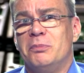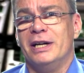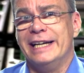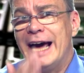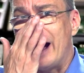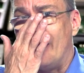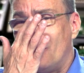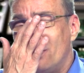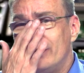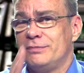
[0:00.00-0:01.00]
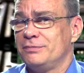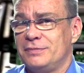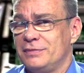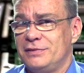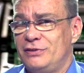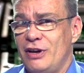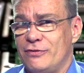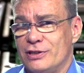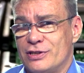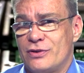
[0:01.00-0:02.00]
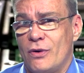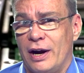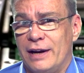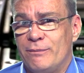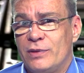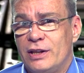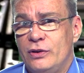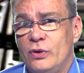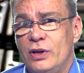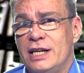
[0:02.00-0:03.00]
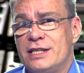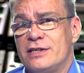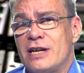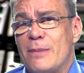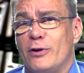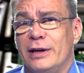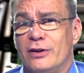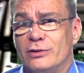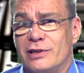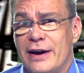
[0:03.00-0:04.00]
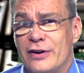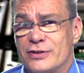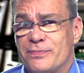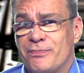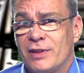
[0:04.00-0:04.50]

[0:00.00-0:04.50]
But now, different story. You need to separate those layers.